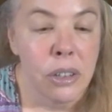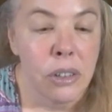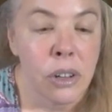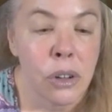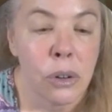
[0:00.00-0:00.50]

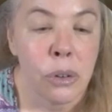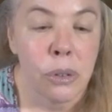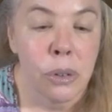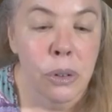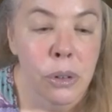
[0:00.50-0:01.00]
So
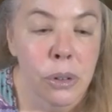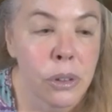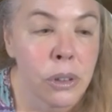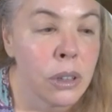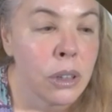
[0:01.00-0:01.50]

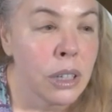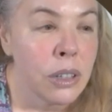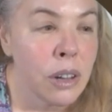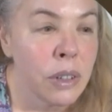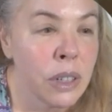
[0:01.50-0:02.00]
let's
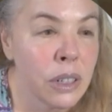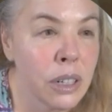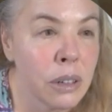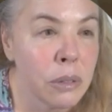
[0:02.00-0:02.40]
have a look at